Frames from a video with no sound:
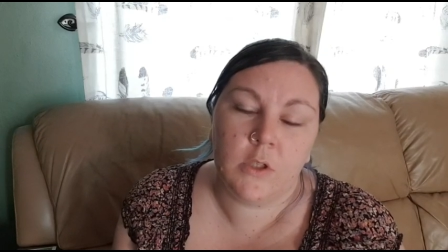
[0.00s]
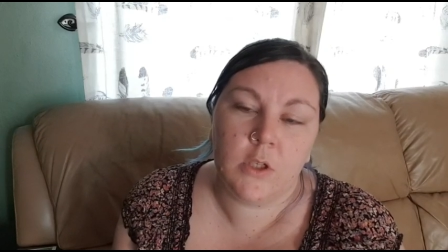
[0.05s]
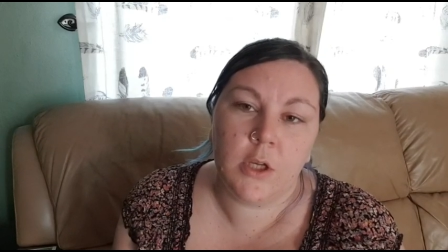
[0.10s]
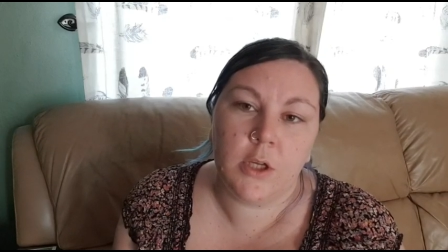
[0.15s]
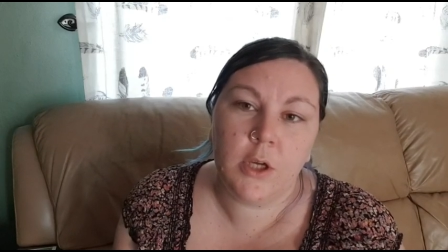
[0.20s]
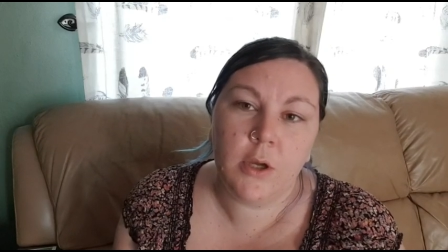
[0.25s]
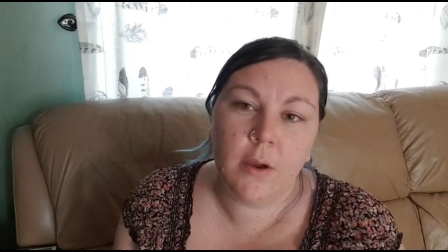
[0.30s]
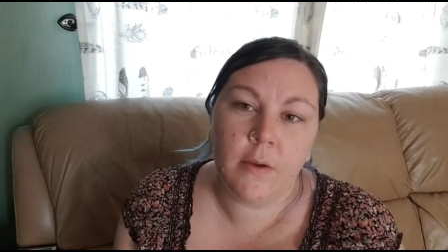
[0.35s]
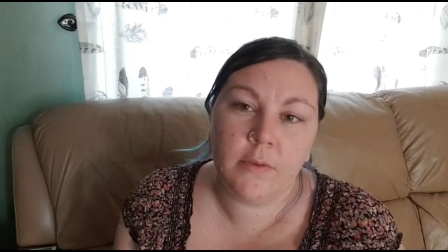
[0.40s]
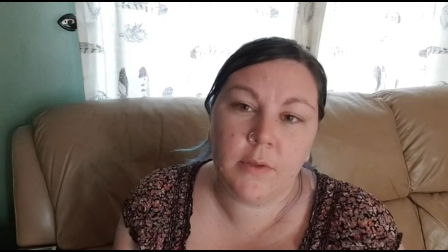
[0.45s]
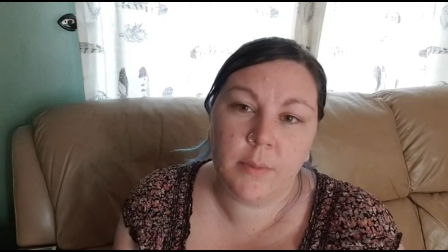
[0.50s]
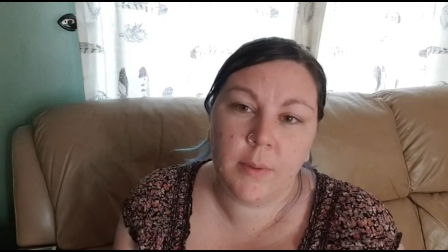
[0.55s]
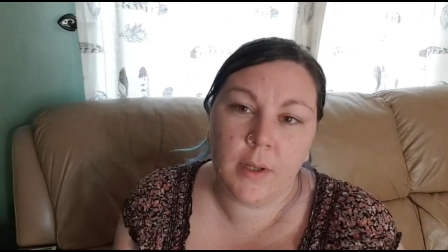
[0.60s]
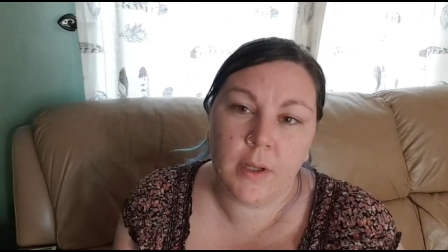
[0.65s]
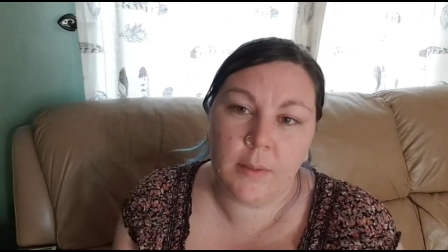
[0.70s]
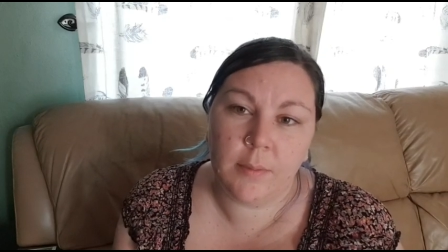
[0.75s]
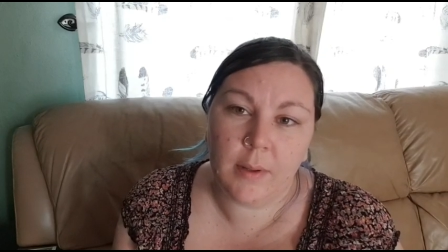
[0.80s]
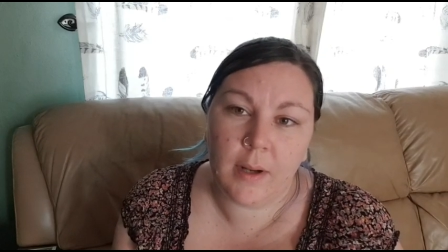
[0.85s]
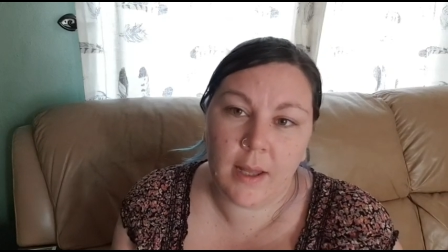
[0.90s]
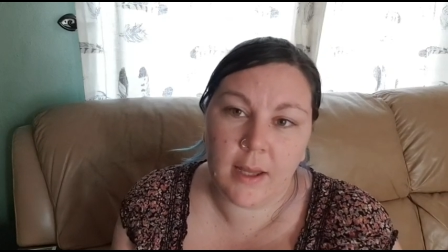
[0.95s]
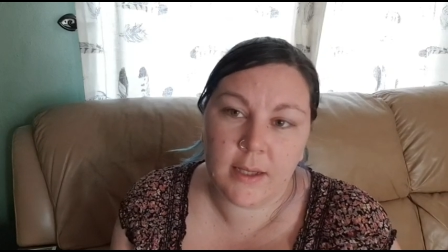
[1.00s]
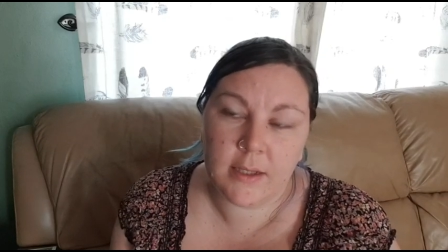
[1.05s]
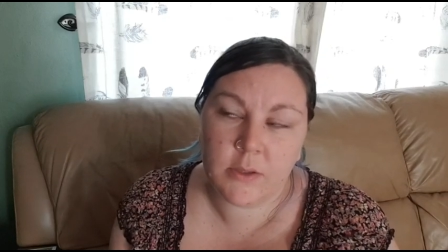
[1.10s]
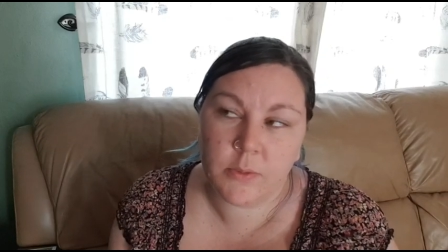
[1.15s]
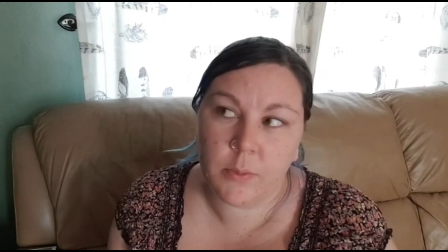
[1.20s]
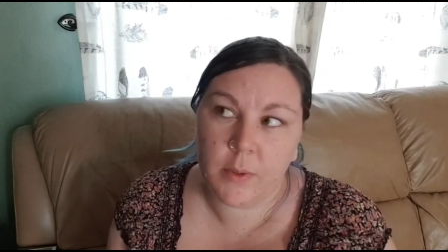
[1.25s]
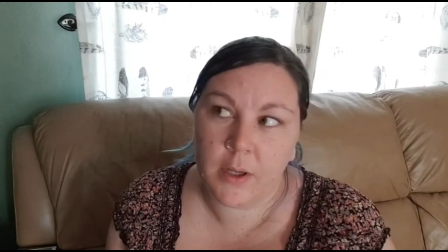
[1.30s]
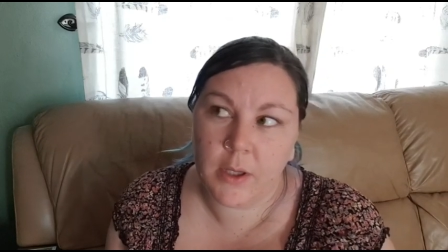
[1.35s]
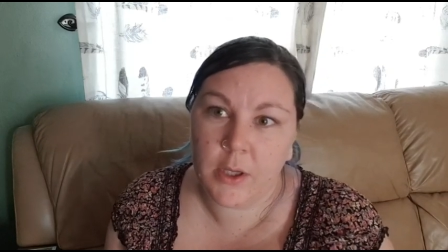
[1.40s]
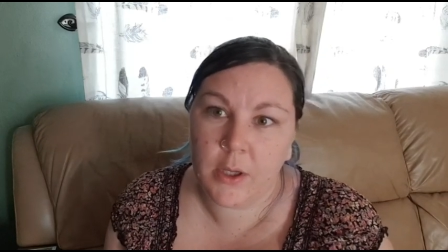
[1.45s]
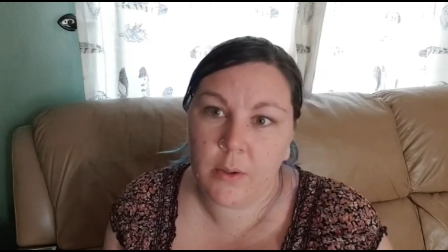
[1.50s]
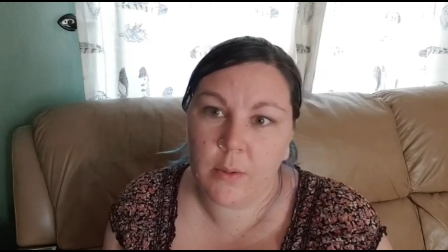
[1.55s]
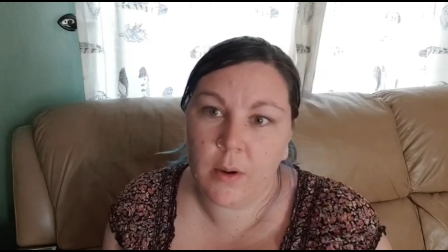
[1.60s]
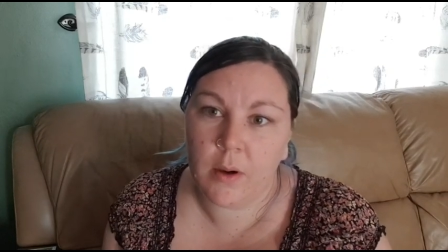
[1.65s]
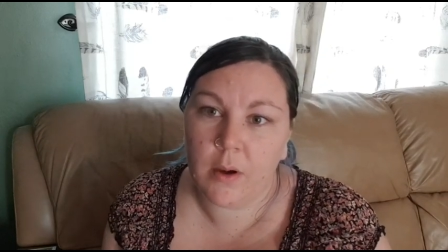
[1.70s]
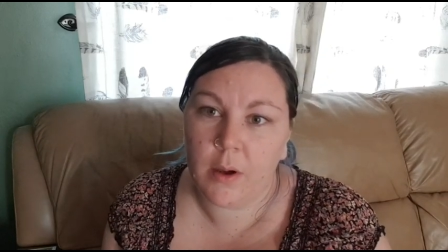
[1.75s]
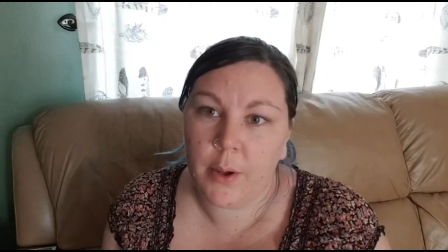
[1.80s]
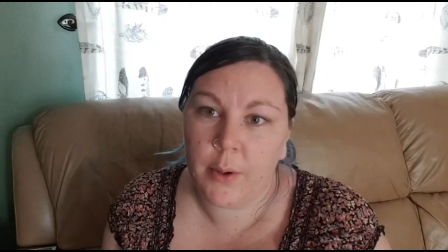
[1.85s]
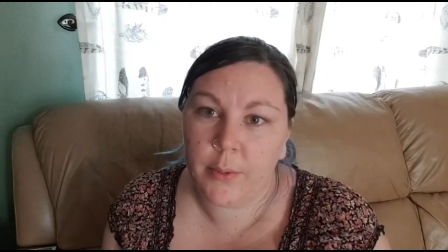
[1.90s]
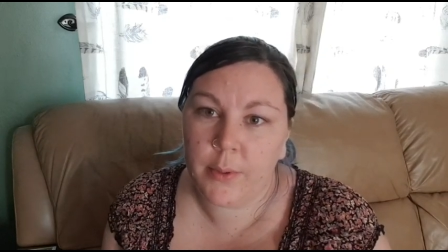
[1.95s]
So you have to be in a place where you
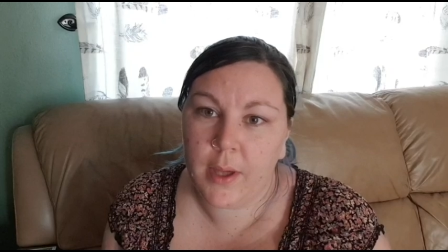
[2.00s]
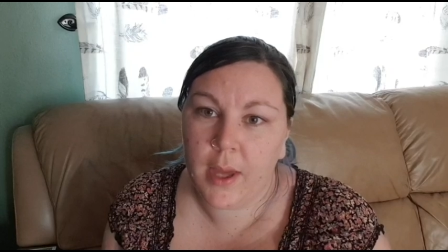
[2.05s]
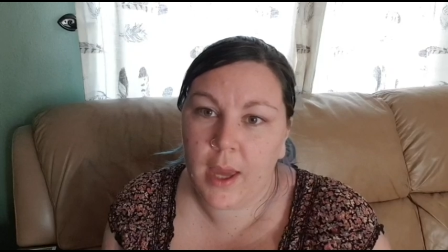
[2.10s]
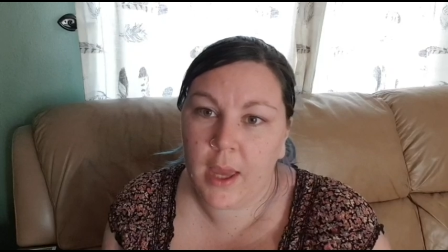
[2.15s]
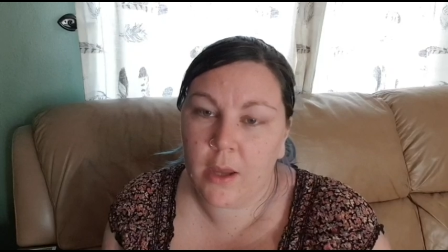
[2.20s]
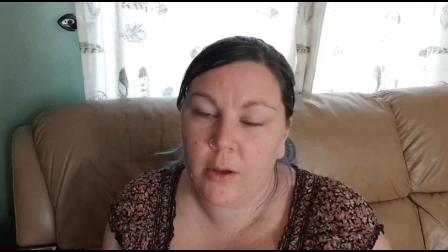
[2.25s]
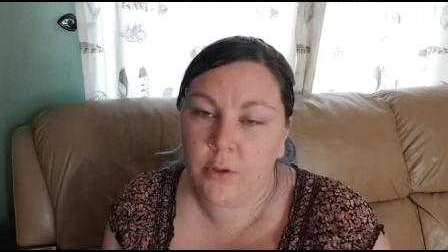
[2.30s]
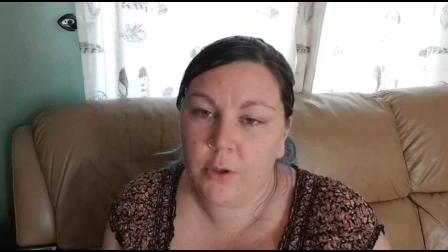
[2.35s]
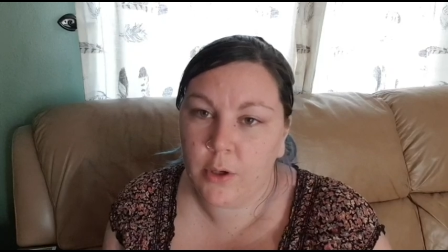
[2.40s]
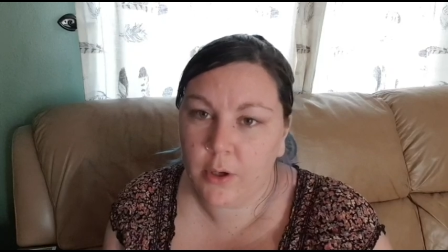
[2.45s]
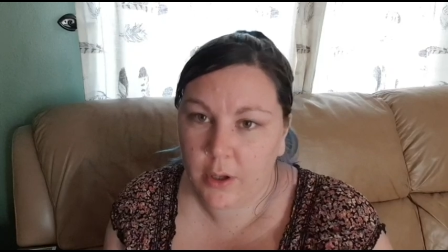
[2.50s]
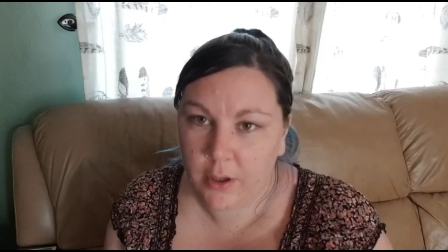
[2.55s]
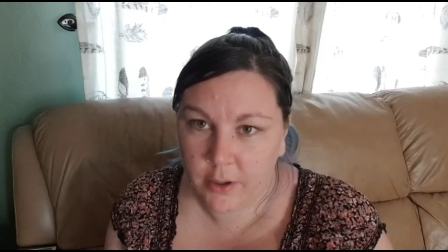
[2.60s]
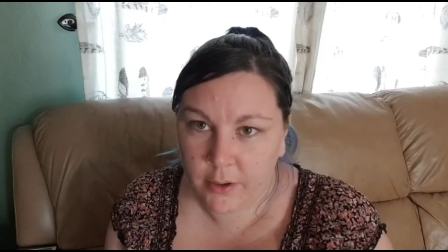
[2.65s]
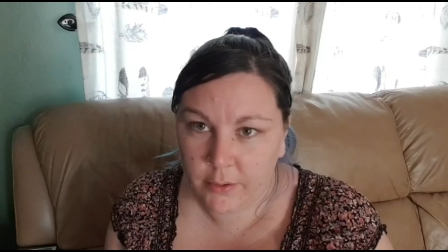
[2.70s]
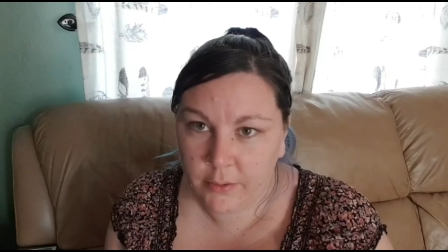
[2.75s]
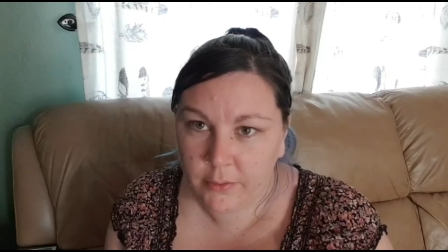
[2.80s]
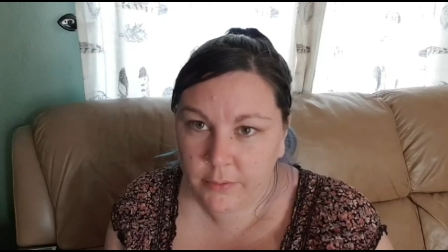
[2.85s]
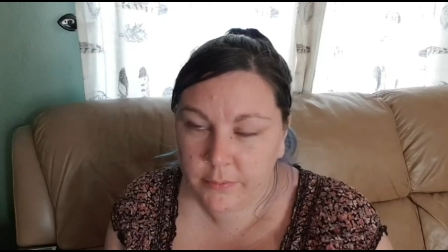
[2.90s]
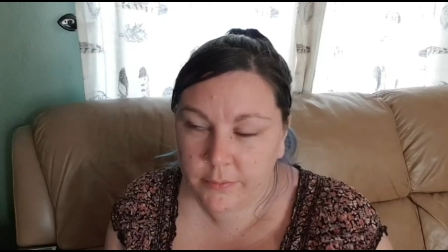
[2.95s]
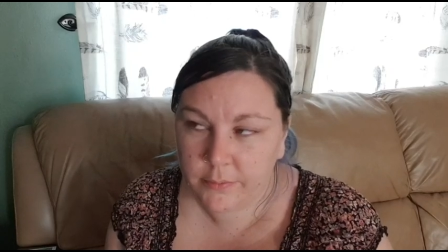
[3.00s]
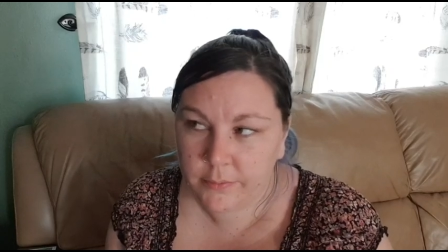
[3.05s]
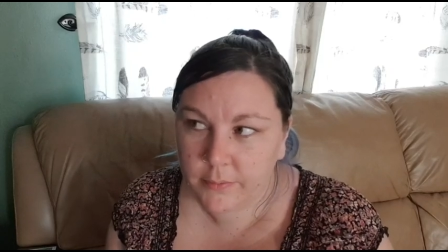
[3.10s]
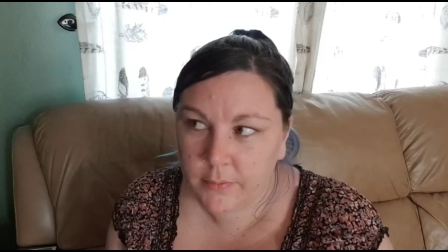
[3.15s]
are okay on your own.